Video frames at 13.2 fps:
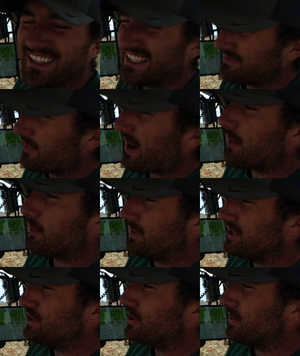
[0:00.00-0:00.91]
It's
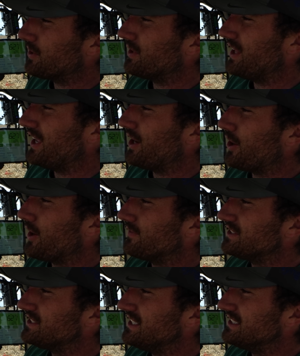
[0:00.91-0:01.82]
probably too early in
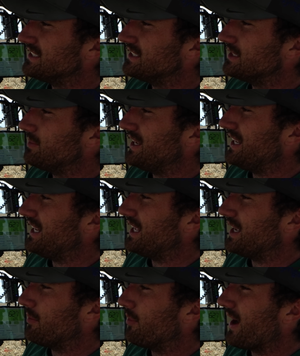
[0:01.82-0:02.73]
harvest season to be
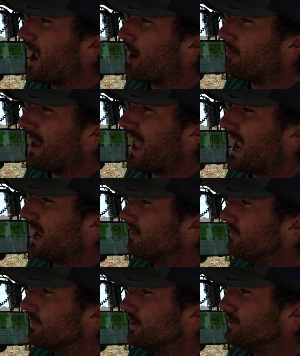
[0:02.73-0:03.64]
needing a brown bag
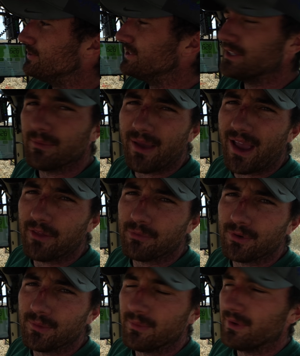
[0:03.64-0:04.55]
for using the
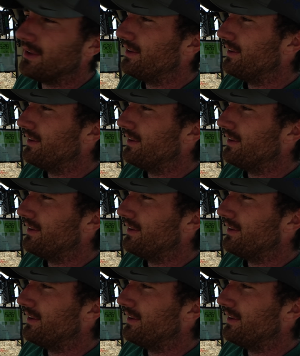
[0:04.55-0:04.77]
bathroom